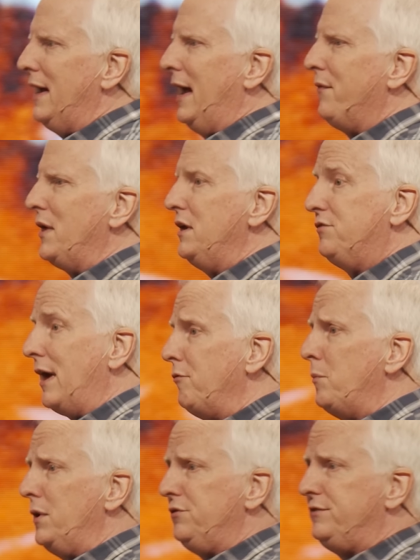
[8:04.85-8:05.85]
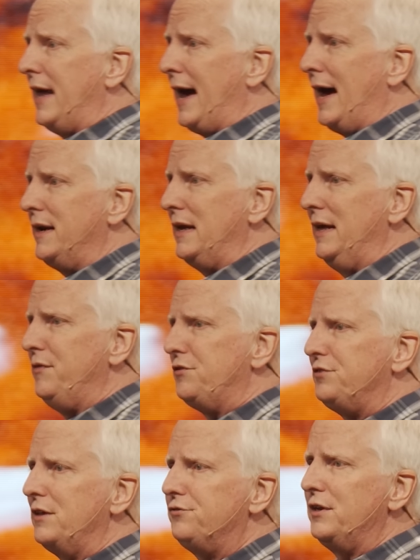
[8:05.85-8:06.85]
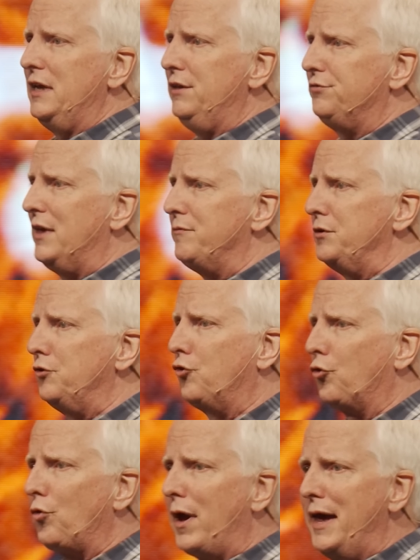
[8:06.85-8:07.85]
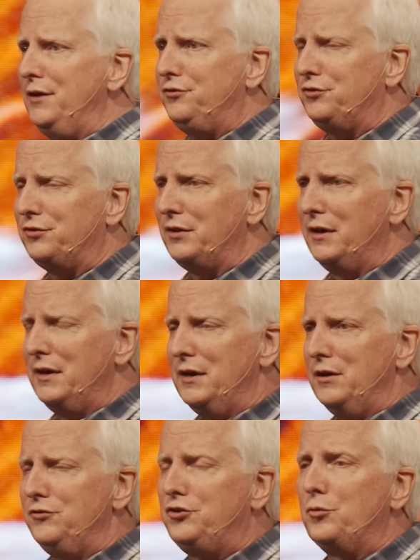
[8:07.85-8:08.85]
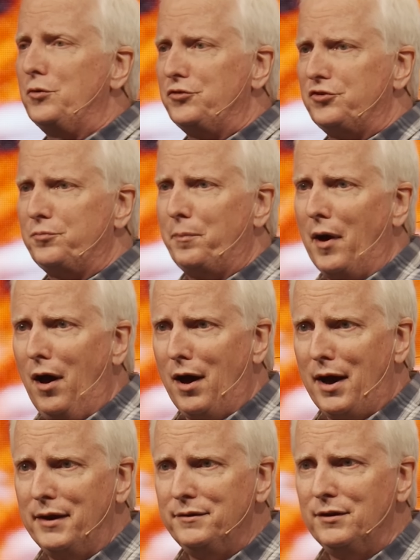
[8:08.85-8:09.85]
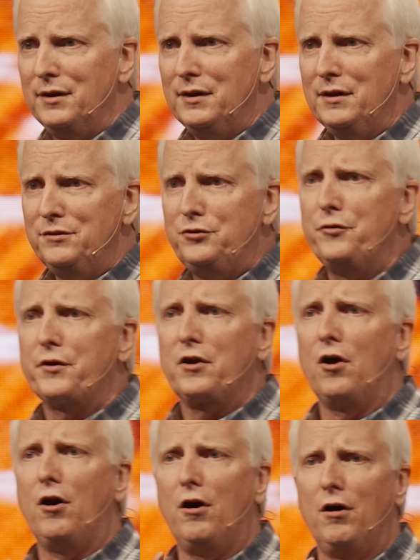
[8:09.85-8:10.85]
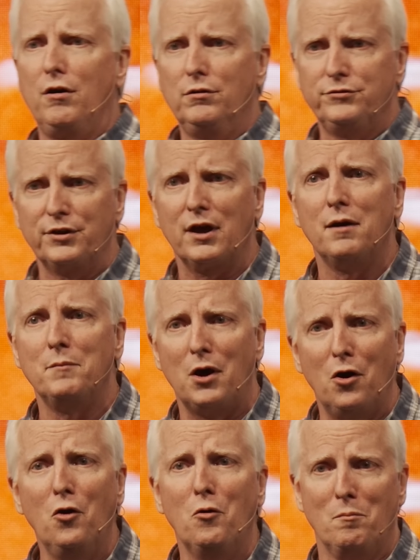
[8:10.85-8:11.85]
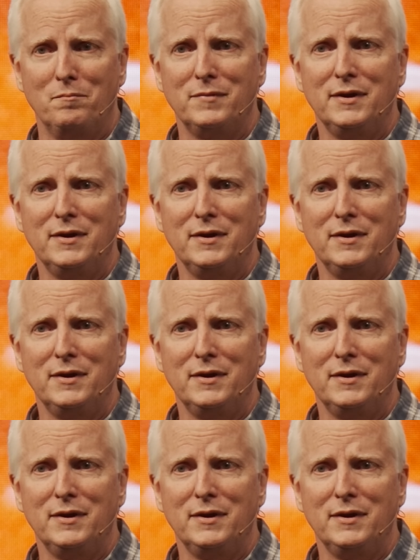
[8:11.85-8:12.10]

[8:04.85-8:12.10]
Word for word: And then he's everybody's dad in the sense that he has given grace to respond to the call to come home.